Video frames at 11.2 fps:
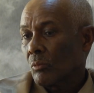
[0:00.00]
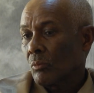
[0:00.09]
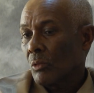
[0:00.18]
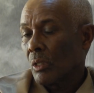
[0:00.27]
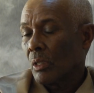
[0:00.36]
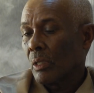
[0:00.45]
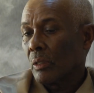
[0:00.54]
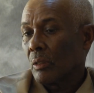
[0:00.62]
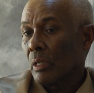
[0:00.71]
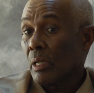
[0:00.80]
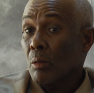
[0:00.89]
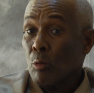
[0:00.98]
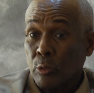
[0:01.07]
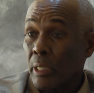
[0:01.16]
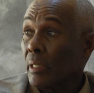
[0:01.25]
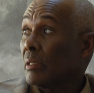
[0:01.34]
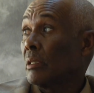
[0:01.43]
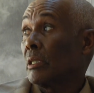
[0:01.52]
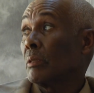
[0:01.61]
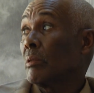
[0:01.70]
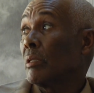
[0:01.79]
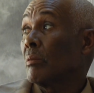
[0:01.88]
I came to the gate
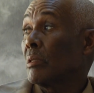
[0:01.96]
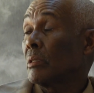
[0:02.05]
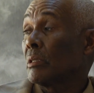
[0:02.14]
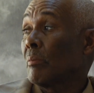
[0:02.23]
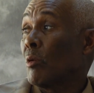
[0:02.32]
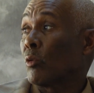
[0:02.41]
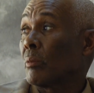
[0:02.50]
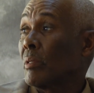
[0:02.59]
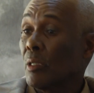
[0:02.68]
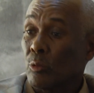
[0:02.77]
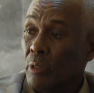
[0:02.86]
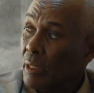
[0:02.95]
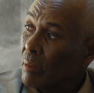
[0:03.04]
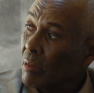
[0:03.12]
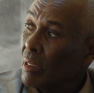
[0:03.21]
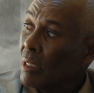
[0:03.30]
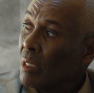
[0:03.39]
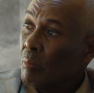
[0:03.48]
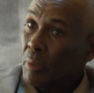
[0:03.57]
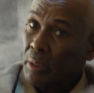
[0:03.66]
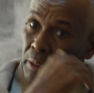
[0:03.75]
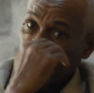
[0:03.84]
and I was there present and I saw
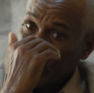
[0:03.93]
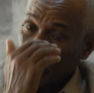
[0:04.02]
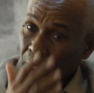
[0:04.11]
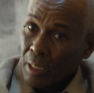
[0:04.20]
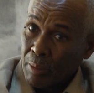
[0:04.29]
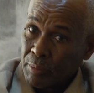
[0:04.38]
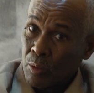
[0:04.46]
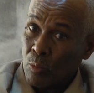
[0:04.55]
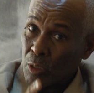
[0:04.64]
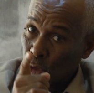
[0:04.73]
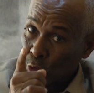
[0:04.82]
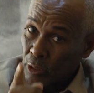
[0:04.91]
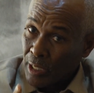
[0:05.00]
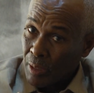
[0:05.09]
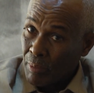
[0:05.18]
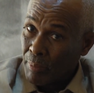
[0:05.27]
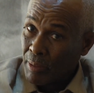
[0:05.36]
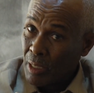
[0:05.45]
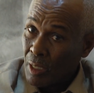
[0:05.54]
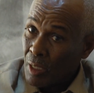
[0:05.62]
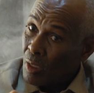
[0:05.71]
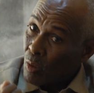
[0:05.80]
them being captured, and when I saw
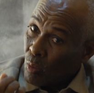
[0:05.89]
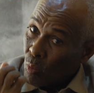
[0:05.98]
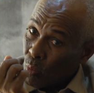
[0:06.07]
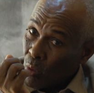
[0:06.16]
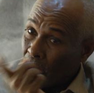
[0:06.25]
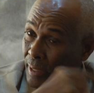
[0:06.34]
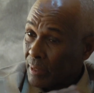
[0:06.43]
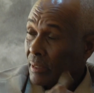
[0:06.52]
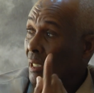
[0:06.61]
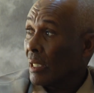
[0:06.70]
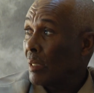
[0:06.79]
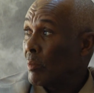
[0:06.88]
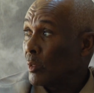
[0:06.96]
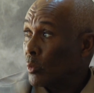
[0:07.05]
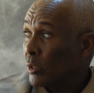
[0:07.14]
them, I returned and left.